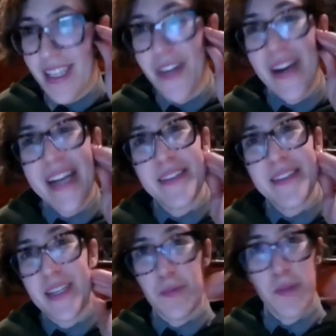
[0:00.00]
you know,
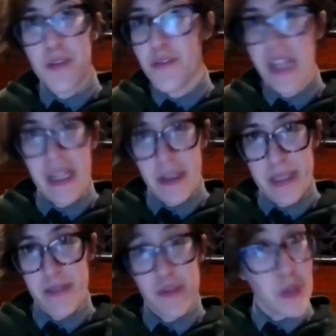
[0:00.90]
has, has wonderful
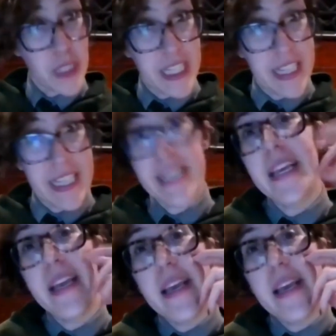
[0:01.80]
elements of storytelling,